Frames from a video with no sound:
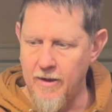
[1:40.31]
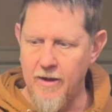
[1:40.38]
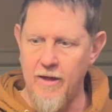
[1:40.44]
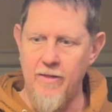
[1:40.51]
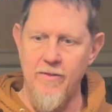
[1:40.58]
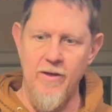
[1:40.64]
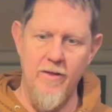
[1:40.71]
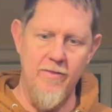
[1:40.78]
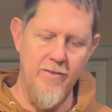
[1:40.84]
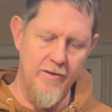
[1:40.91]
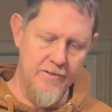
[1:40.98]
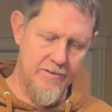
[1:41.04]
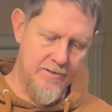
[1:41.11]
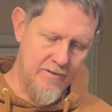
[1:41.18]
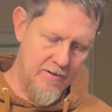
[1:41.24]
And then
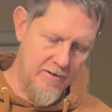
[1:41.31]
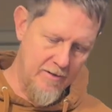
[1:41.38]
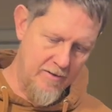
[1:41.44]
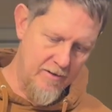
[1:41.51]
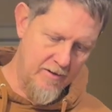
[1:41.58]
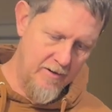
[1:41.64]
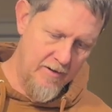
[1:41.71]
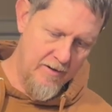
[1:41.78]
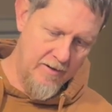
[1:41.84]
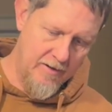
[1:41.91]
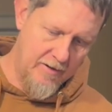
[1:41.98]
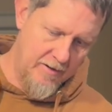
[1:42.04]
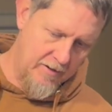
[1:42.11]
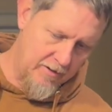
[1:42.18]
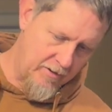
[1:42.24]
this
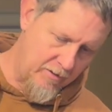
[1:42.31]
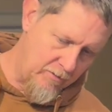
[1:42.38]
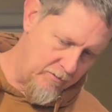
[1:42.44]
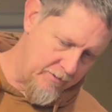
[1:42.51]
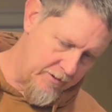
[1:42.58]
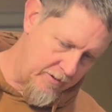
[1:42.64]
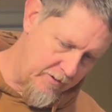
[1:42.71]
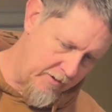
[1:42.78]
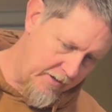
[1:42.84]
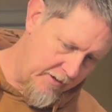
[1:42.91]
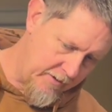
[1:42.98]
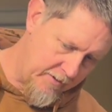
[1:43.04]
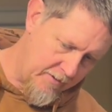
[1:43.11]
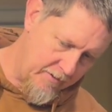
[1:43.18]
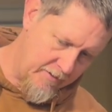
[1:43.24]
goes under
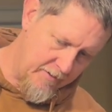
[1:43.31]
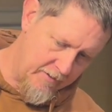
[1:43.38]
here,